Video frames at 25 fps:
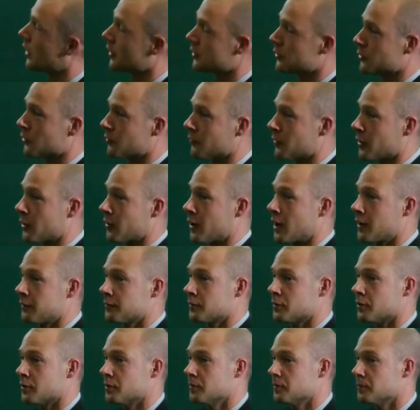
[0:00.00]
that you were
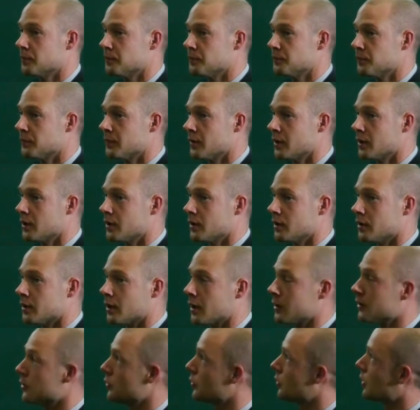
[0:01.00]
after,
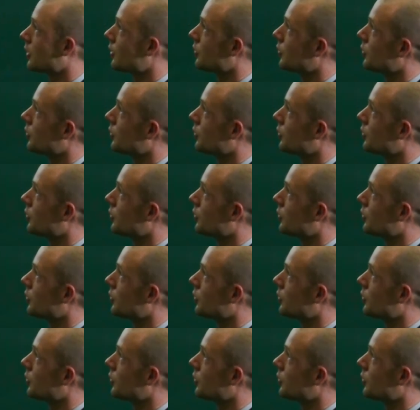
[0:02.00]
then you can